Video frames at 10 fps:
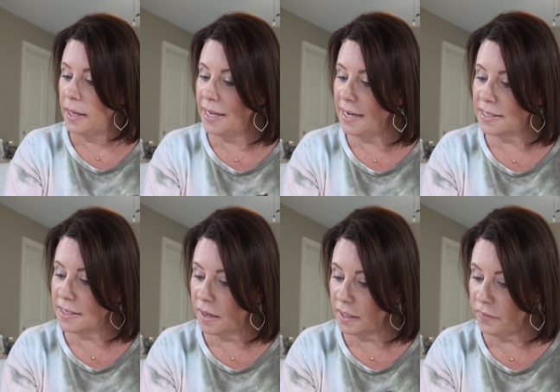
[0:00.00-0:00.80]
And
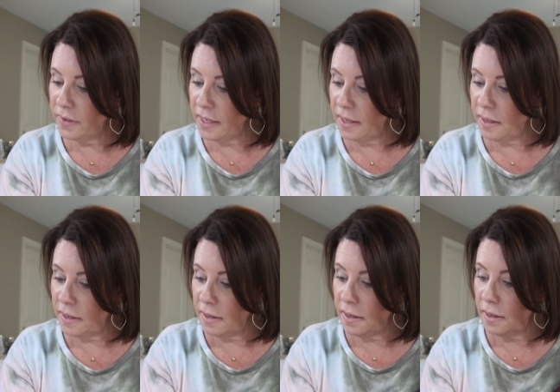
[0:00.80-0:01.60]
it's not even
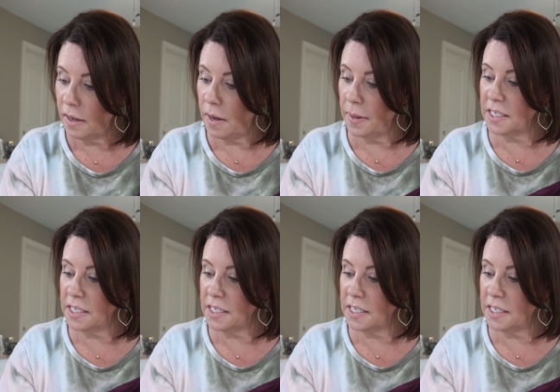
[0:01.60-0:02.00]
in, uh,